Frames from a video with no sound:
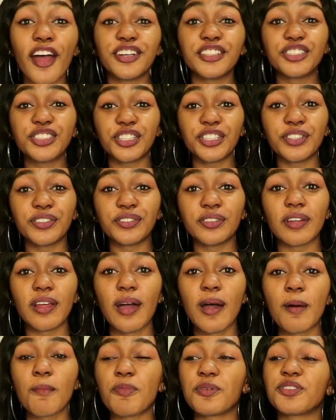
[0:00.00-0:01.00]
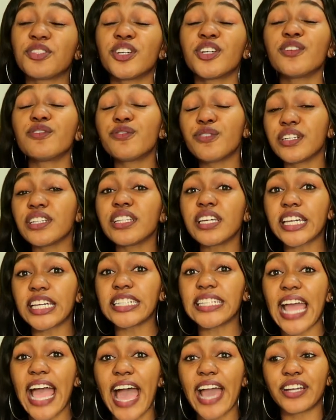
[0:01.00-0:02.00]
Arjun. But they're really
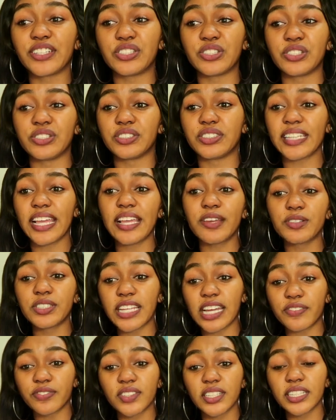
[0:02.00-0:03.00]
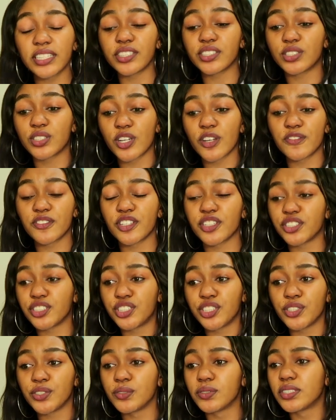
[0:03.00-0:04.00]
good actors. They definitely deserve their
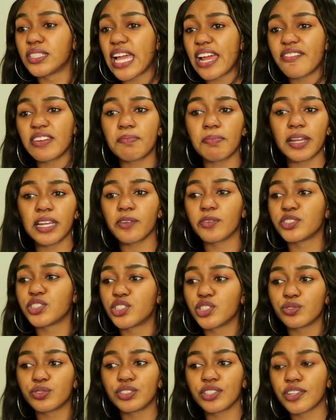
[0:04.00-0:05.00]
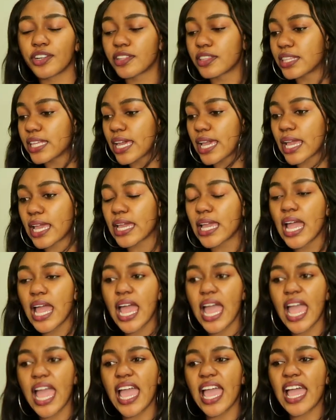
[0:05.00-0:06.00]
dues. Everybody was doing their thing.
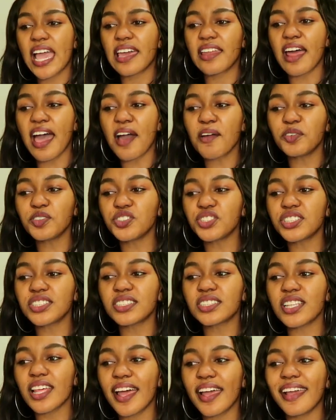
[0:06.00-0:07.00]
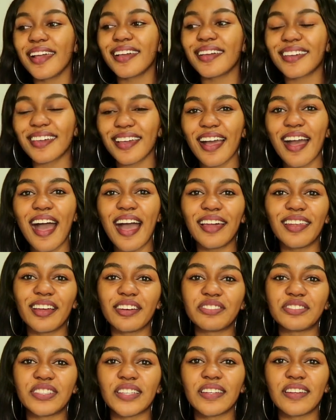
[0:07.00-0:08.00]
And I was just like, I
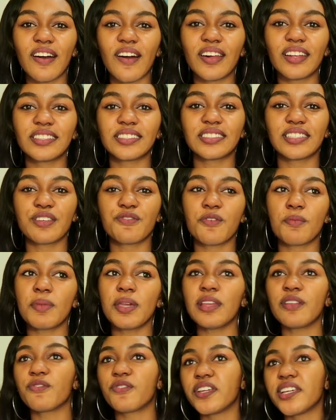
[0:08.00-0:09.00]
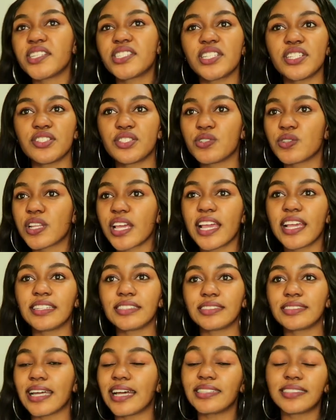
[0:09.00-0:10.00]
loved it. Honestly, for me to finish in 2
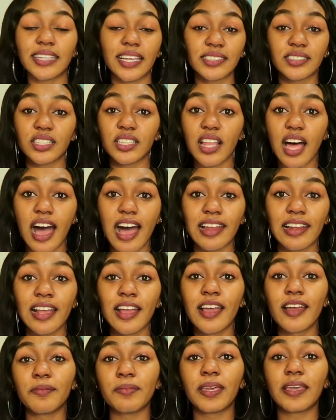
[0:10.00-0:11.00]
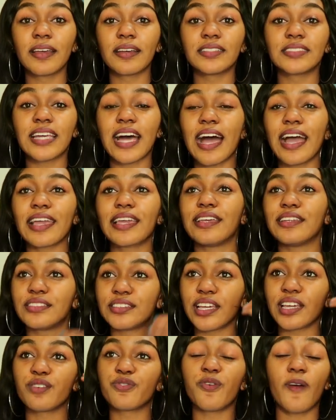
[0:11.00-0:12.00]
days, that says a lot. Because I
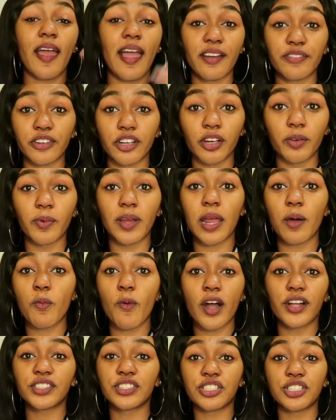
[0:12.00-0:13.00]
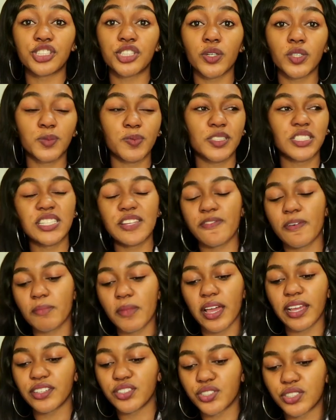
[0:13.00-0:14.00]
can take forever when I'm watching a show, especially if
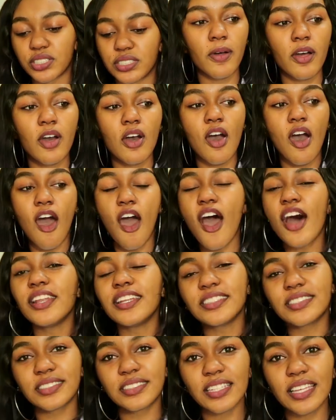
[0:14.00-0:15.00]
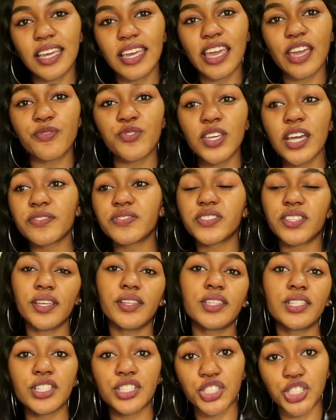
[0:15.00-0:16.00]
I'm not interested. Honestly, if you have
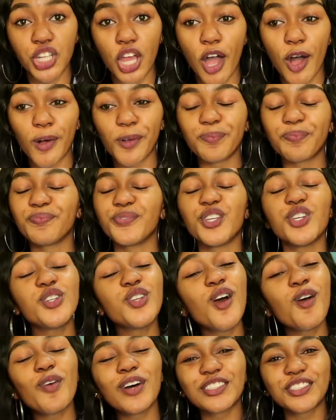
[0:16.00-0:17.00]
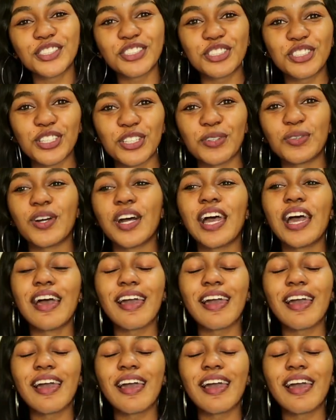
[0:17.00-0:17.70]
seen this show, you know what to do.